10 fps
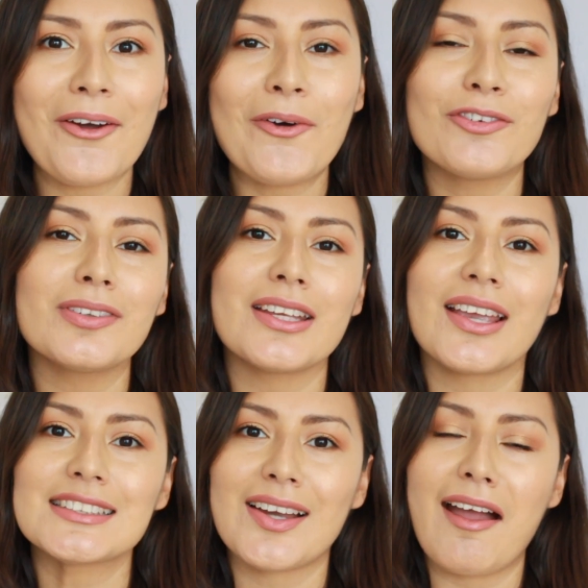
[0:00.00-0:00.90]
Hopefully you
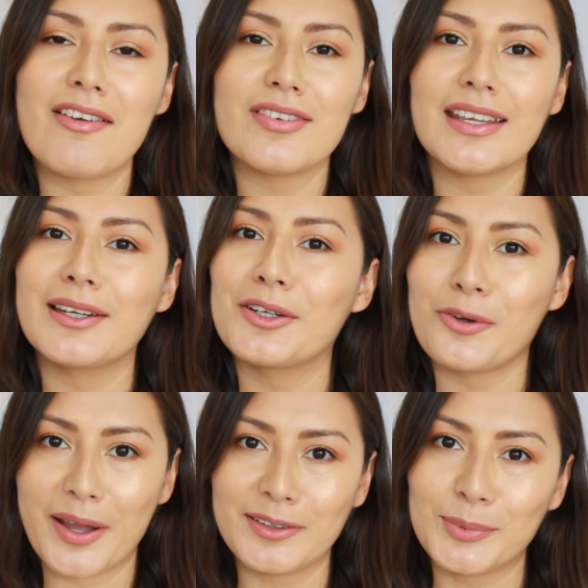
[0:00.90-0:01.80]
guys are having an
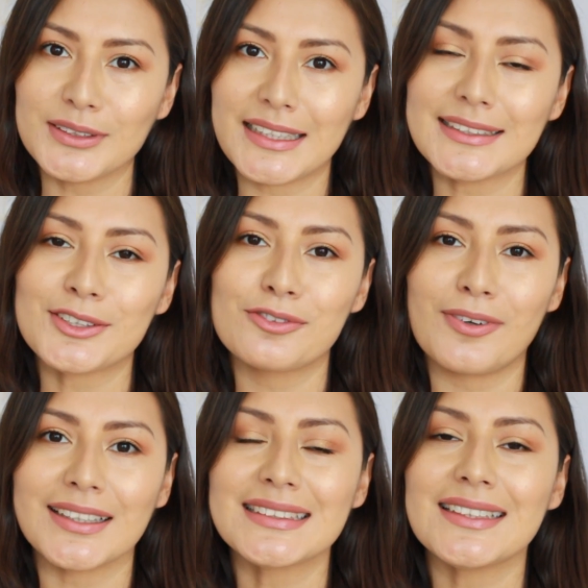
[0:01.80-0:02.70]
incredible day so
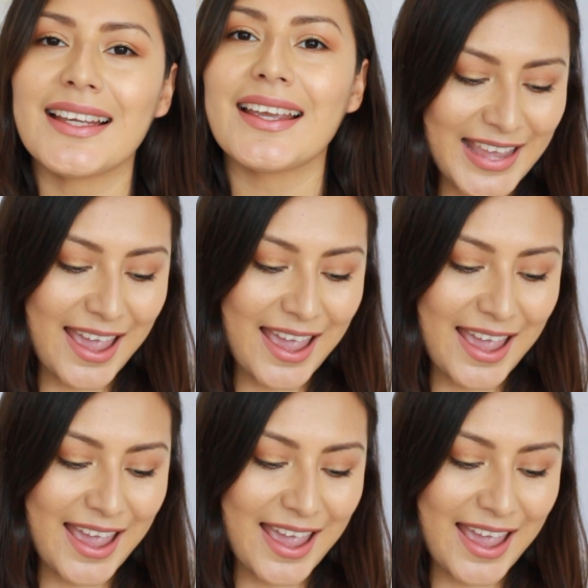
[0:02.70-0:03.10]
far today.